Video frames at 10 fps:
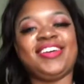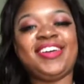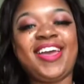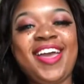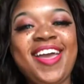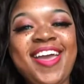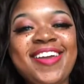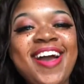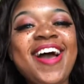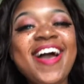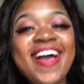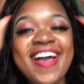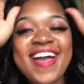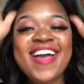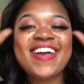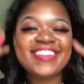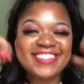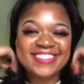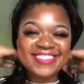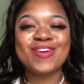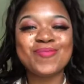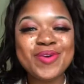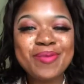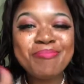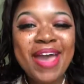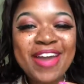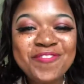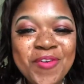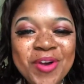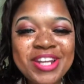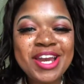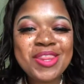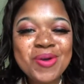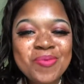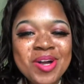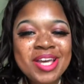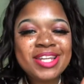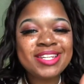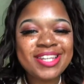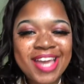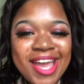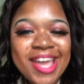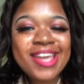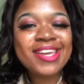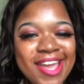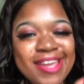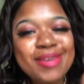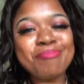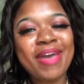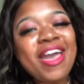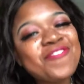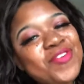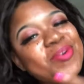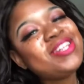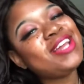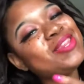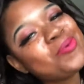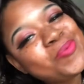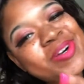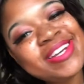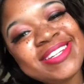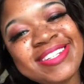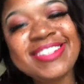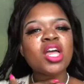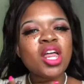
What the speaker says: Hey guys, we're back for another one. Hey, back for another one.